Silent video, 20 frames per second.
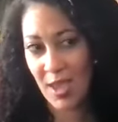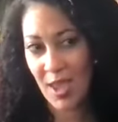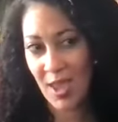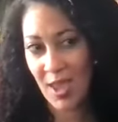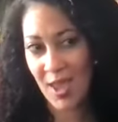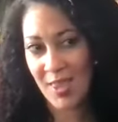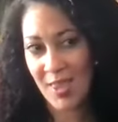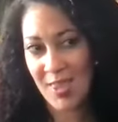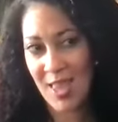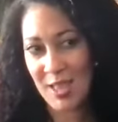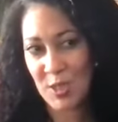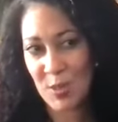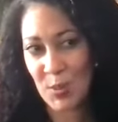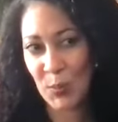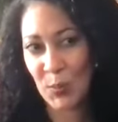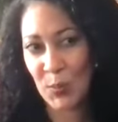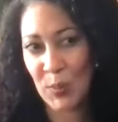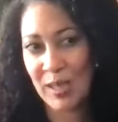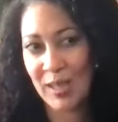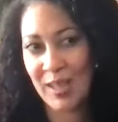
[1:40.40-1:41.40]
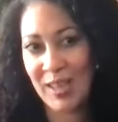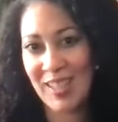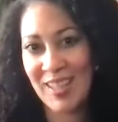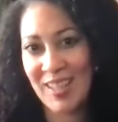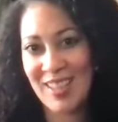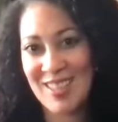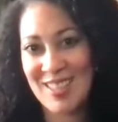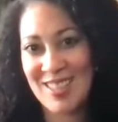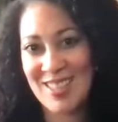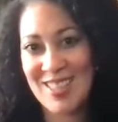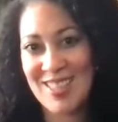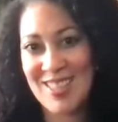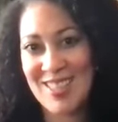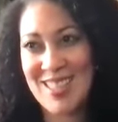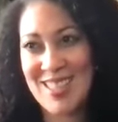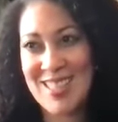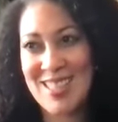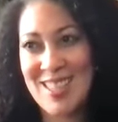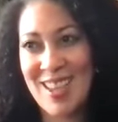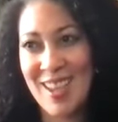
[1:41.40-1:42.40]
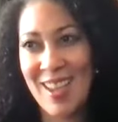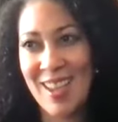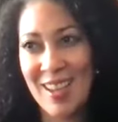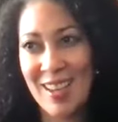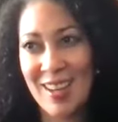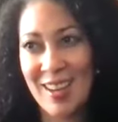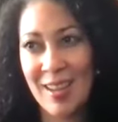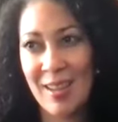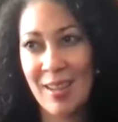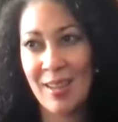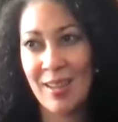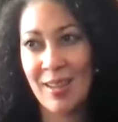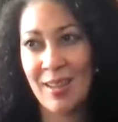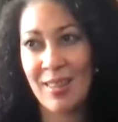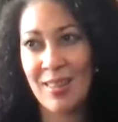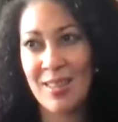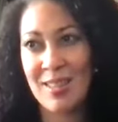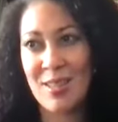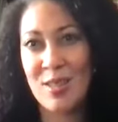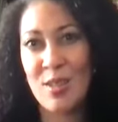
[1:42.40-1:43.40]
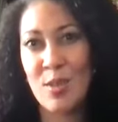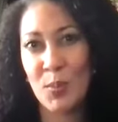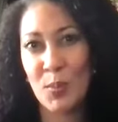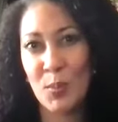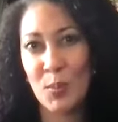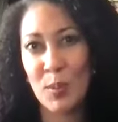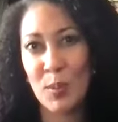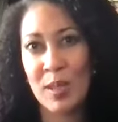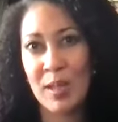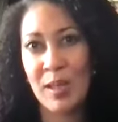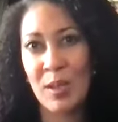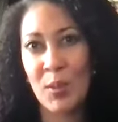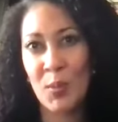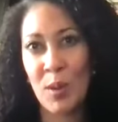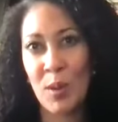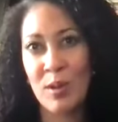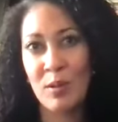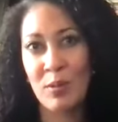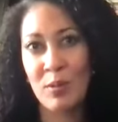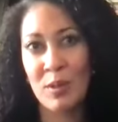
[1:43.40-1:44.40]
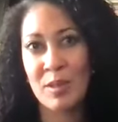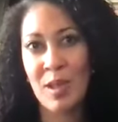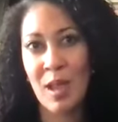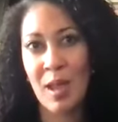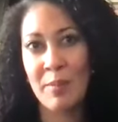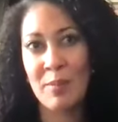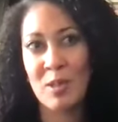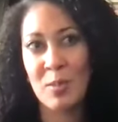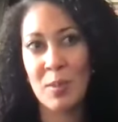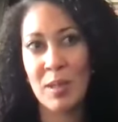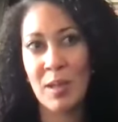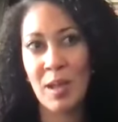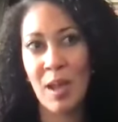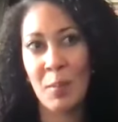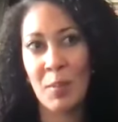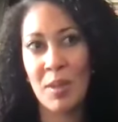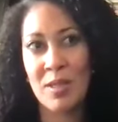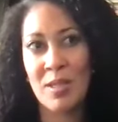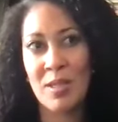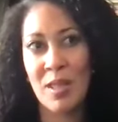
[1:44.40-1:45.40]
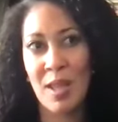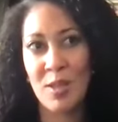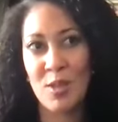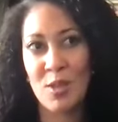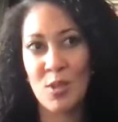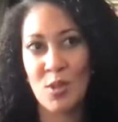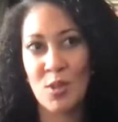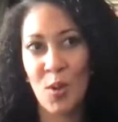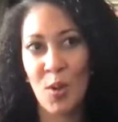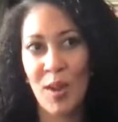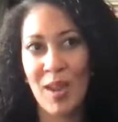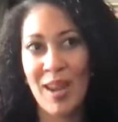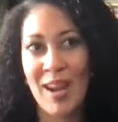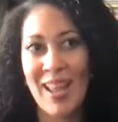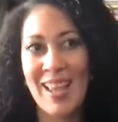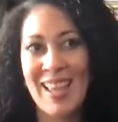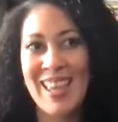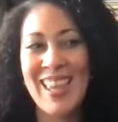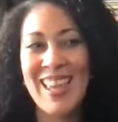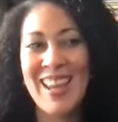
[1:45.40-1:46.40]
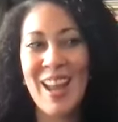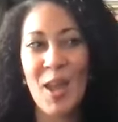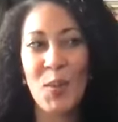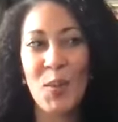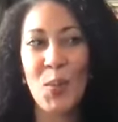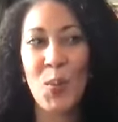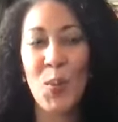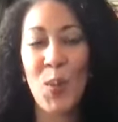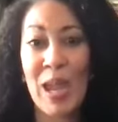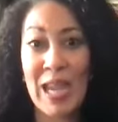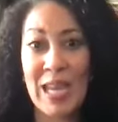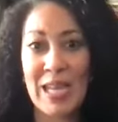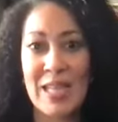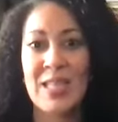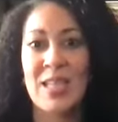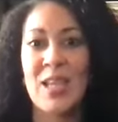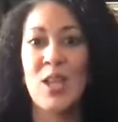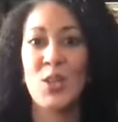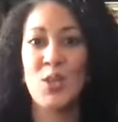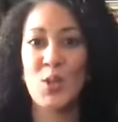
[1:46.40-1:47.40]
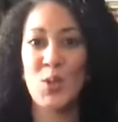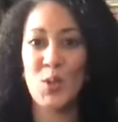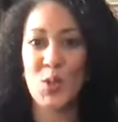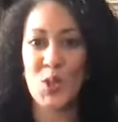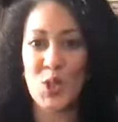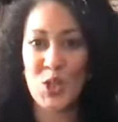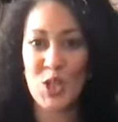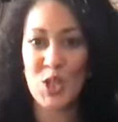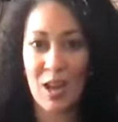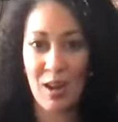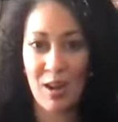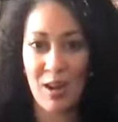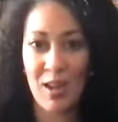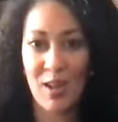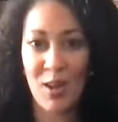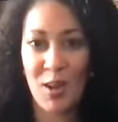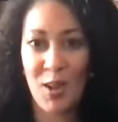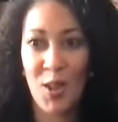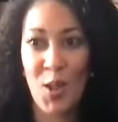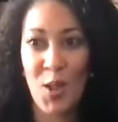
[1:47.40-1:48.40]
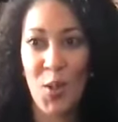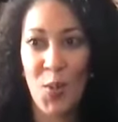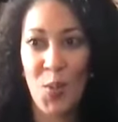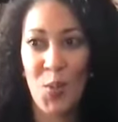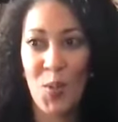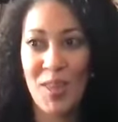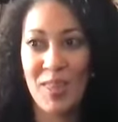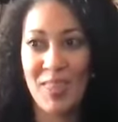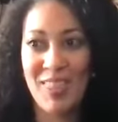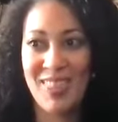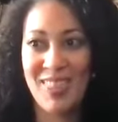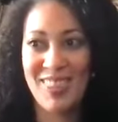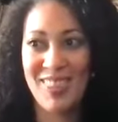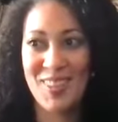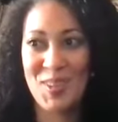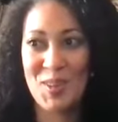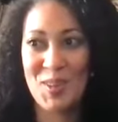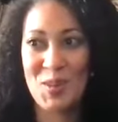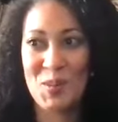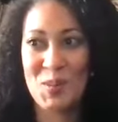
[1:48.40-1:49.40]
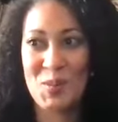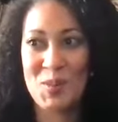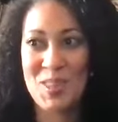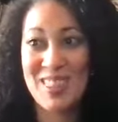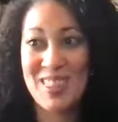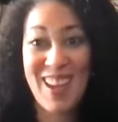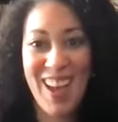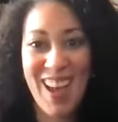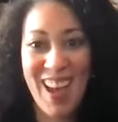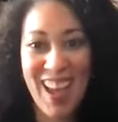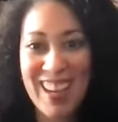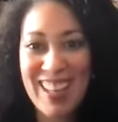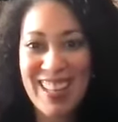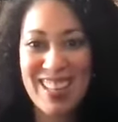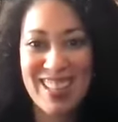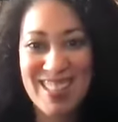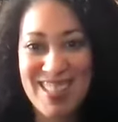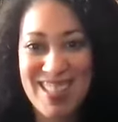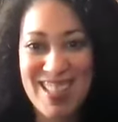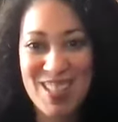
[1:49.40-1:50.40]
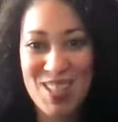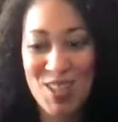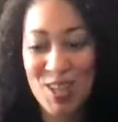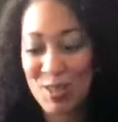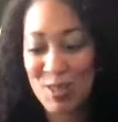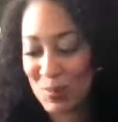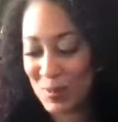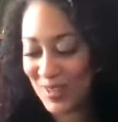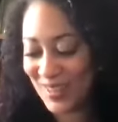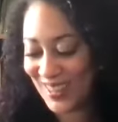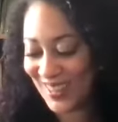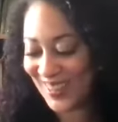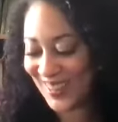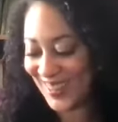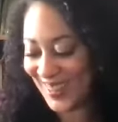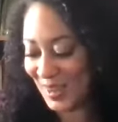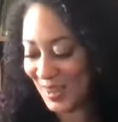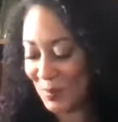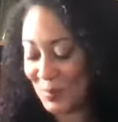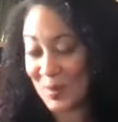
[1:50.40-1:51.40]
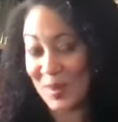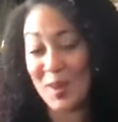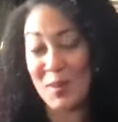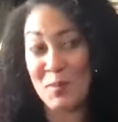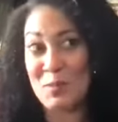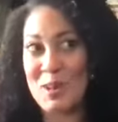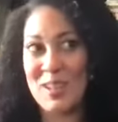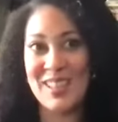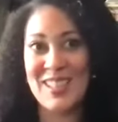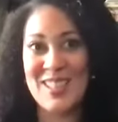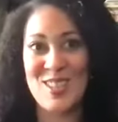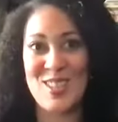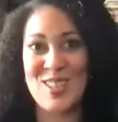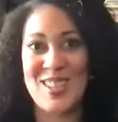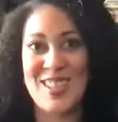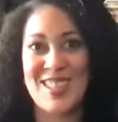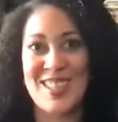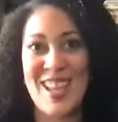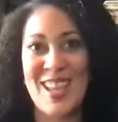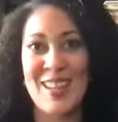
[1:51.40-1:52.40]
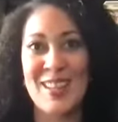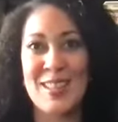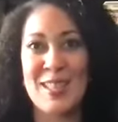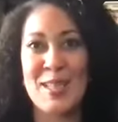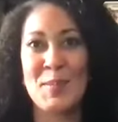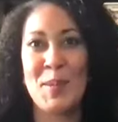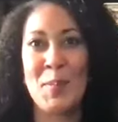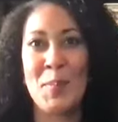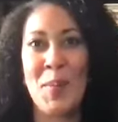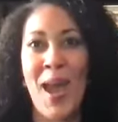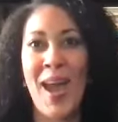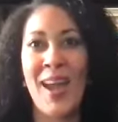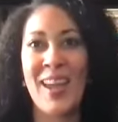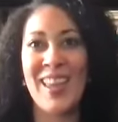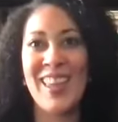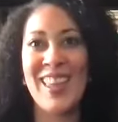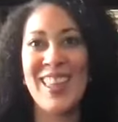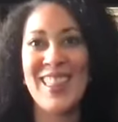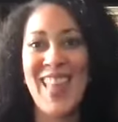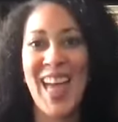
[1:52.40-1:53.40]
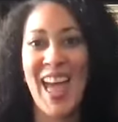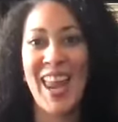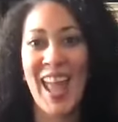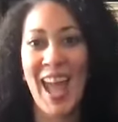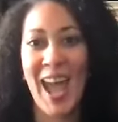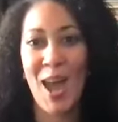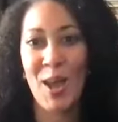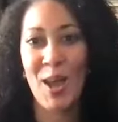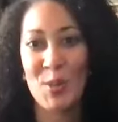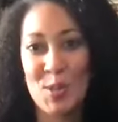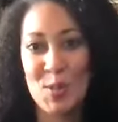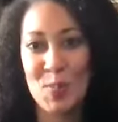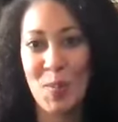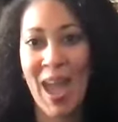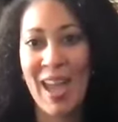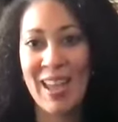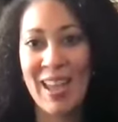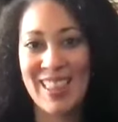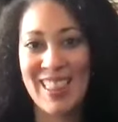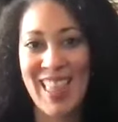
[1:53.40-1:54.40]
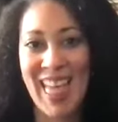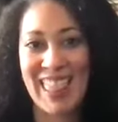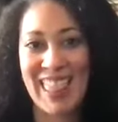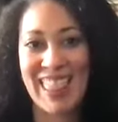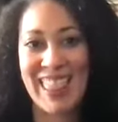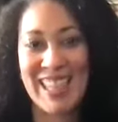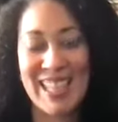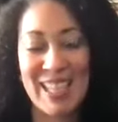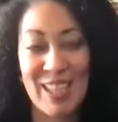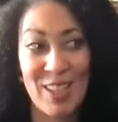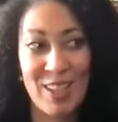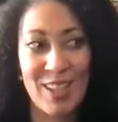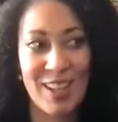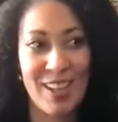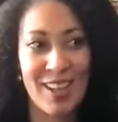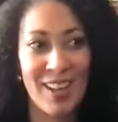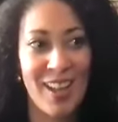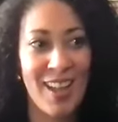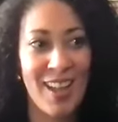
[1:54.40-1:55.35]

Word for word: And that's a really exciting, this is a really wonderful time to be coming to that story. And I cannot wait to share it with with the audience at Shakespeare Theater Company. I'm really just excited to be back in that house, back in that theater.